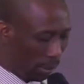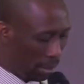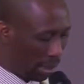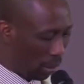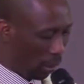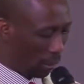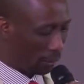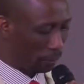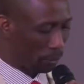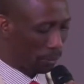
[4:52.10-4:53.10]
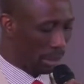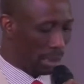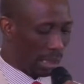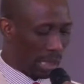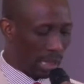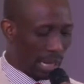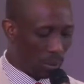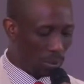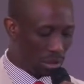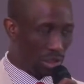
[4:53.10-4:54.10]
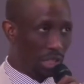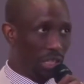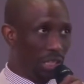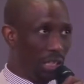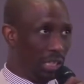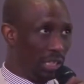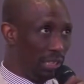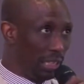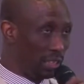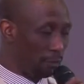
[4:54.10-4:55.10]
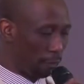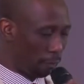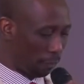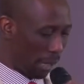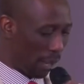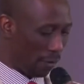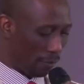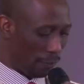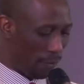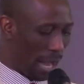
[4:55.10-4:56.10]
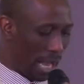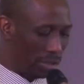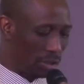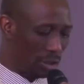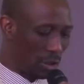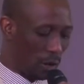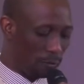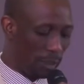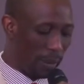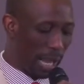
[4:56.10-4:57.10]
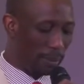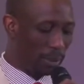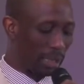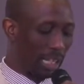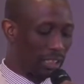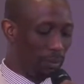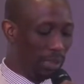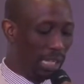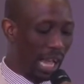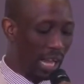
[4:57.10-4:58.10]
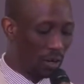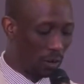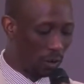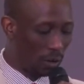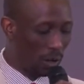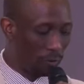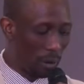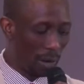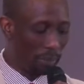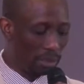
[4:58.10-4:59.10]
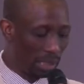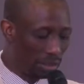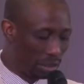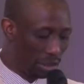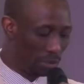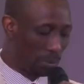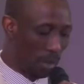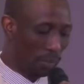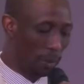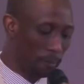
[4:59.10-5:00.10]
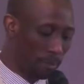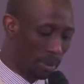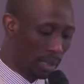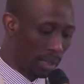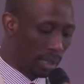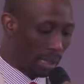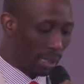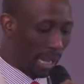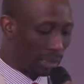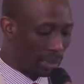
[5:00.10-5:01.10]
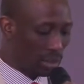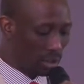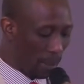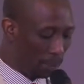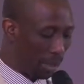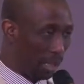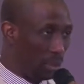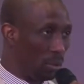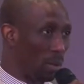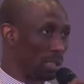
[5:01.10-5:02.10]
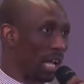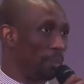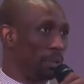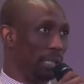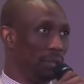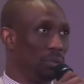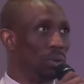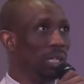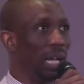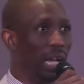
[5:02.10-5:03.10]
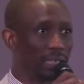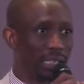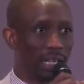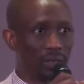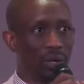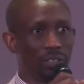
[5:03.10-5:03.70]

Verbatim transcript: Praise the Lord. Now we see in this uh, verse of the Bible that has been the anchor of our message this month that something was happening to the earth that